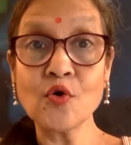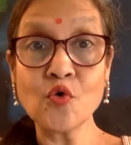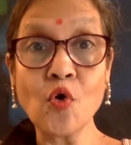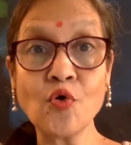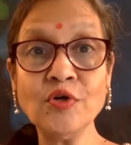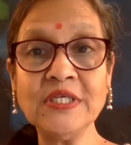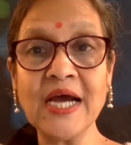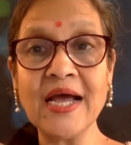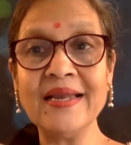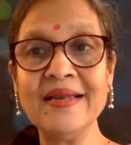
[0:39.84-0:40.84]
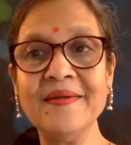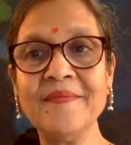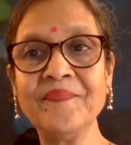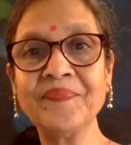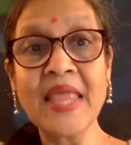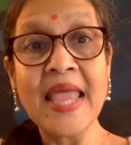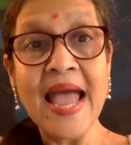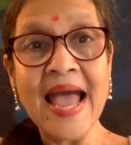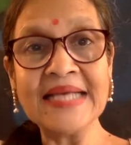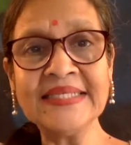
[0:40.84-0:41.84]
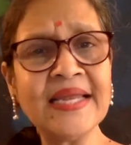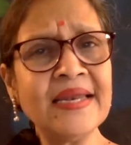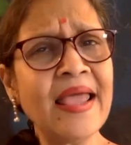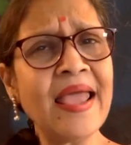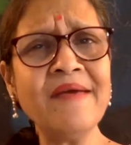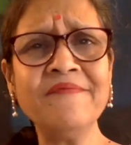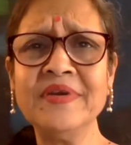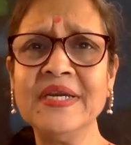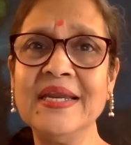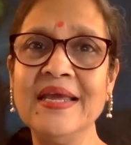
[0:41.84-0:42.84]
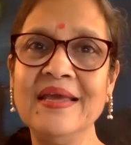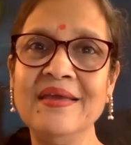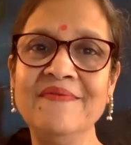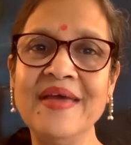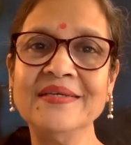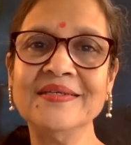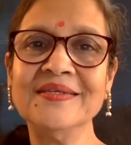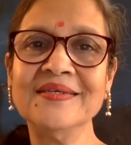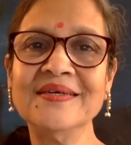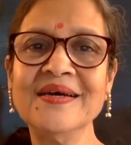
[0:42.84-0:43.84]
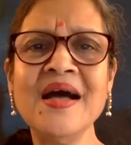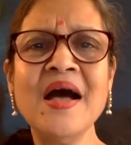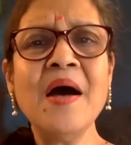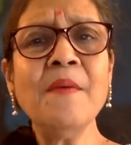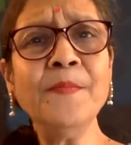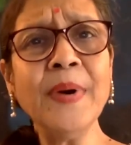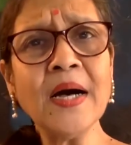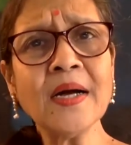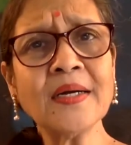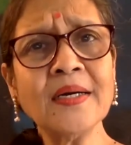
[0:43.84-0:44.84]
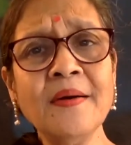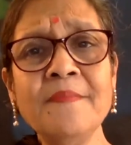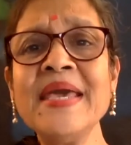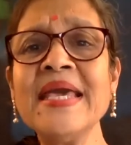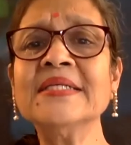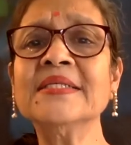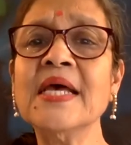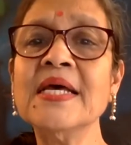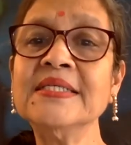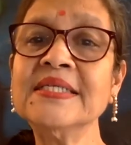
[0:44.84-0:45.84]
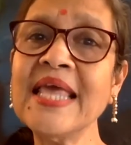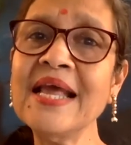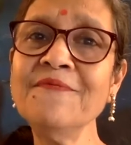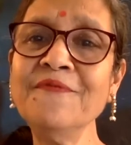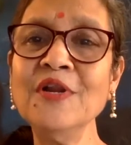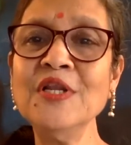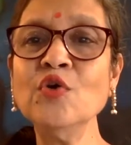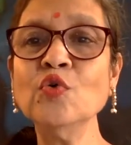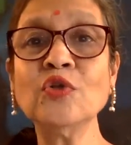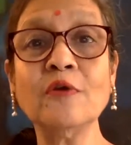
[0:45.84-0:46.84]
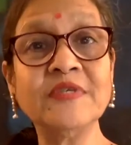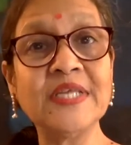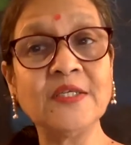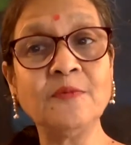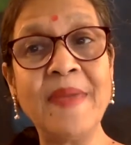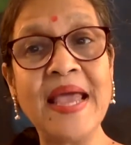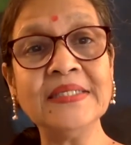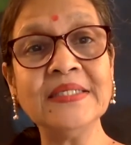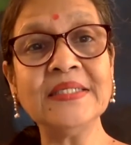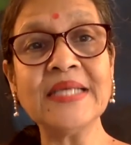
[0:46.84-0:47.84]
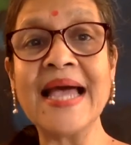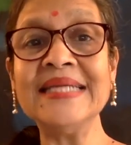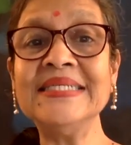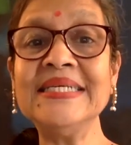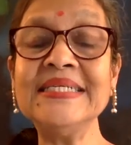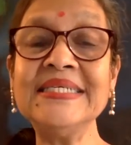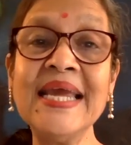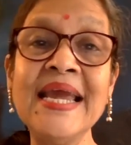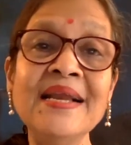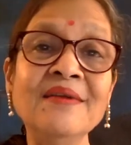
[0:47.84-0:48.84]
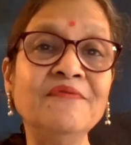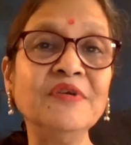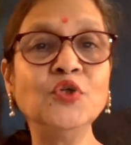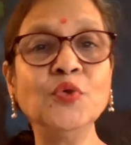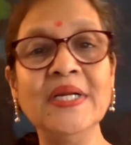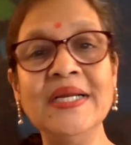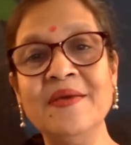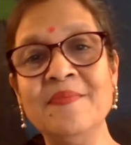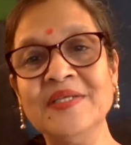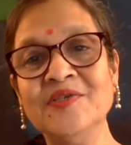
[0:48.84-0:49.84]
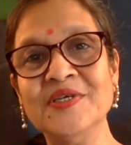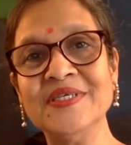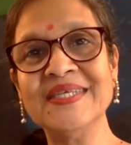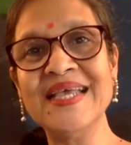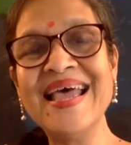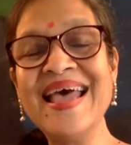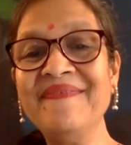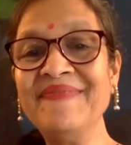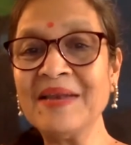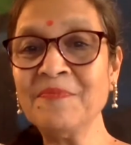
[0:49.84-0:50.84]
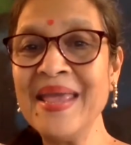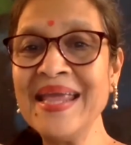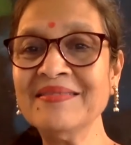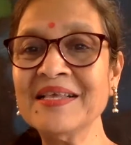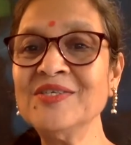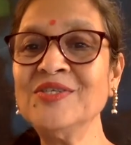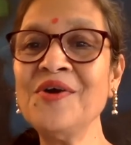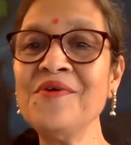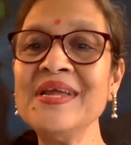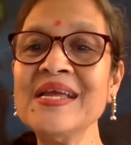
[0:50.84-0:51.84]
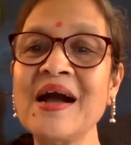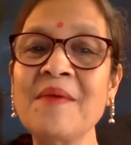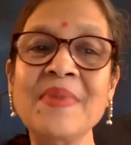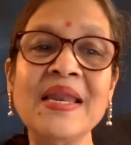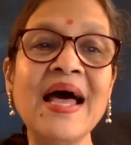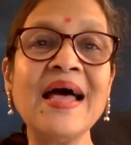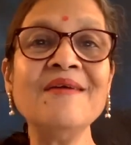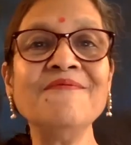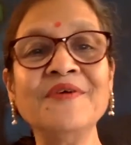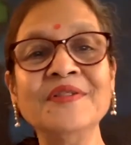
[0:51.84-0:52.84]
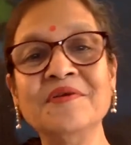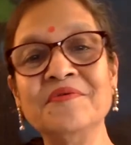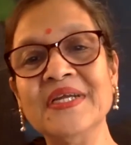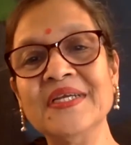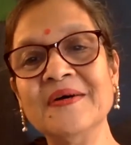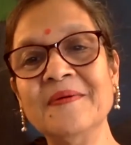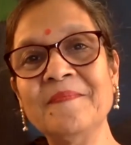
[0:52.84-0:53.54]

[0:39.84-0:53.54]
crocodile as an everyday event. Burke makes skillful use of suspense and detailed visual images that make the story come alive for the reader.